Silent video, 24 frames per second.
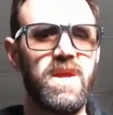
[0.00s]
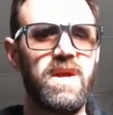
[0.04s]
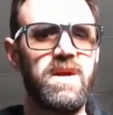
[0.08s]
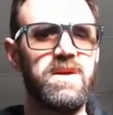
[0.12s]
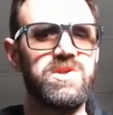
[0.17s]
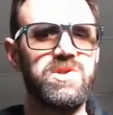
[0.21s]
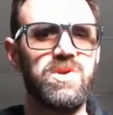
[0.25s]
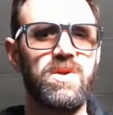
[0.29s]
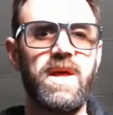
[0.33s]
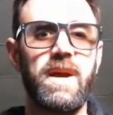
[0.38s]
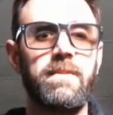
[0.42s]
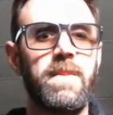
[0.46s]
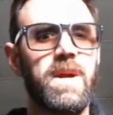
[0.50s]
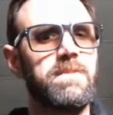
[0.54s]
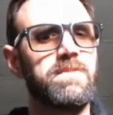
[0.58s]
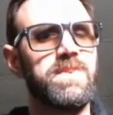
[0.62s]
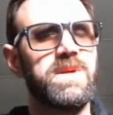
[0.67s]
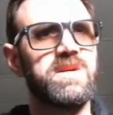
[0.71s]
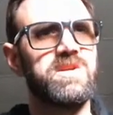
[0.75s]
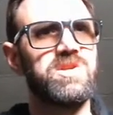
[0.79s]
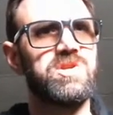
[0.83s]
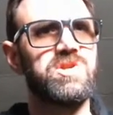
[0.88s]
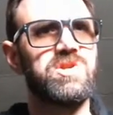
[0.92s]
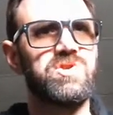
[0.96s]
So that might be
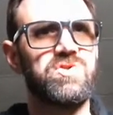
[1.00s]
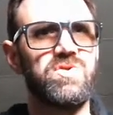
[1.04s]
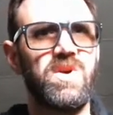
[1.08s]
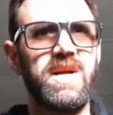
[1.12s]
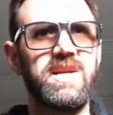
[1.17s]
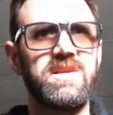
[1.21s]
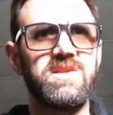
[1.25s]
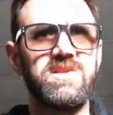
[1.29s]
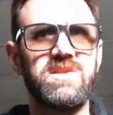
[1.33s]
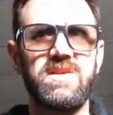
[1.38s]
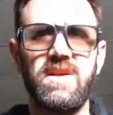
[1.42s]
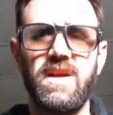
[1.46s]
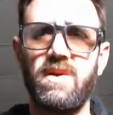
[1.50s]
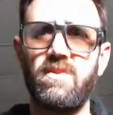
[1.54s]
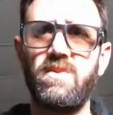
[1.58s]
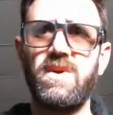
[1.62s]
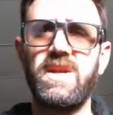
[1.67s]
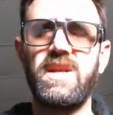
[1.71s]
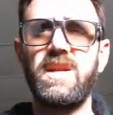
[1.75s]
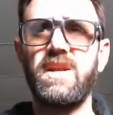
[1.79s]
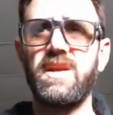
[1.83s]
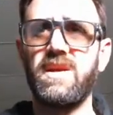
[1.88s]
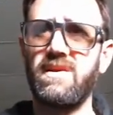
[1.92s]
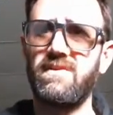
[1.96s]
a stress, and we
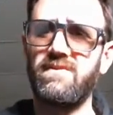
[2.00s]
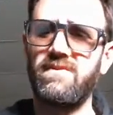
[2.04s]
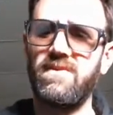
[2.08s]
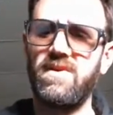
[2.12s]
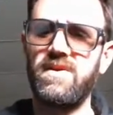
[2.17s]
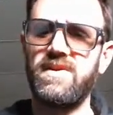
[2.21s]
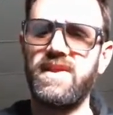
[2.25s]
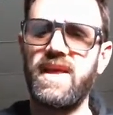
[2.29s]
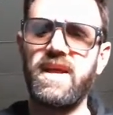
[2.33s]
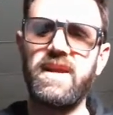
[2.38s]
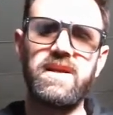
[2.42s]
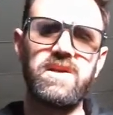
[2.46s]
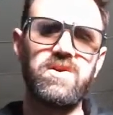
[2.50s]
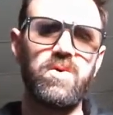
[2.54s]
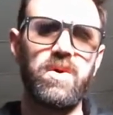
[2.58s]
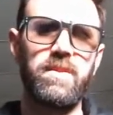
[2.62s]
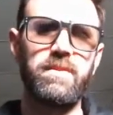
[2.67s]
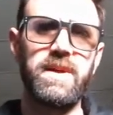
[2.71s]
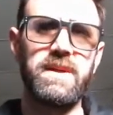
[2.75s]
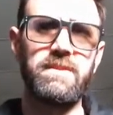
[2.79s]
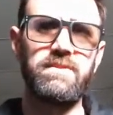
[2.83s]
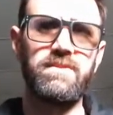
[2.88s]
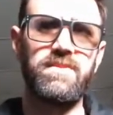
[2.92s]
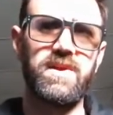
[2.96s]
need to convert that into a
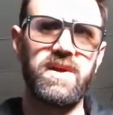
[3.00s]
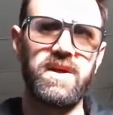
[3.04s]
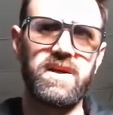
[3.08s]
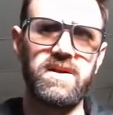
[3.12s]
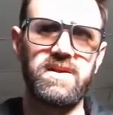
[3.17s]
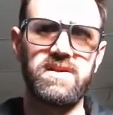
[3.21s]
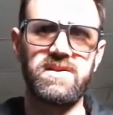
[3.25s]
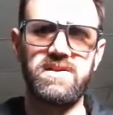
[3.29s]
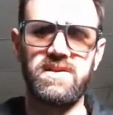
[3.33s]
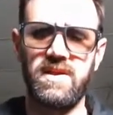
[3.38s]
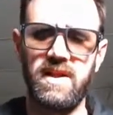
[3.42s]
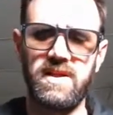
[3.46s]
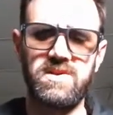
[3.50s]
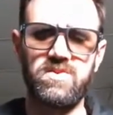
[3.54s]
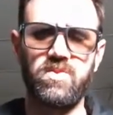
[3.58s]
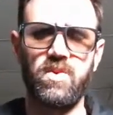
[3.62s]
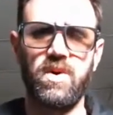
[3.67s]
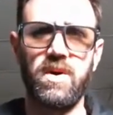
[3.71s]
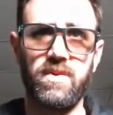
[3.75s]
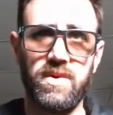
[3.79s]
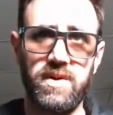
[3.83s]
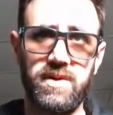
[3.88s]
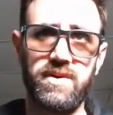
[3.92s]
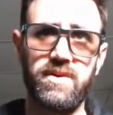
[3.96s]
beam thickness, and that's why
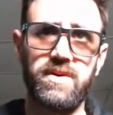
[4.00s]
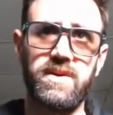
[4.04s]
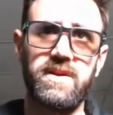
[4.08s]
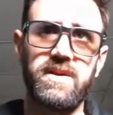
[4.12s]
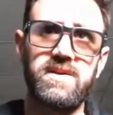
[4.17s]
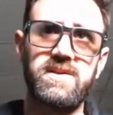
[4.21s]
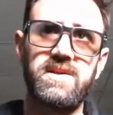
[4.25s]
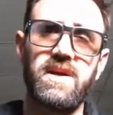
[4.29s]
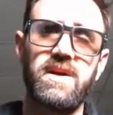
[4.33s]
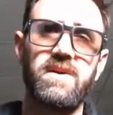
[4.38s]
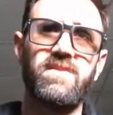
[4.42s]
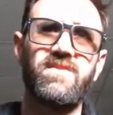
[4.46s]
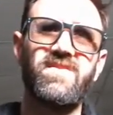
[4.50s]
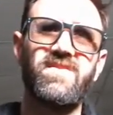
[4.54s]
we're doing this here.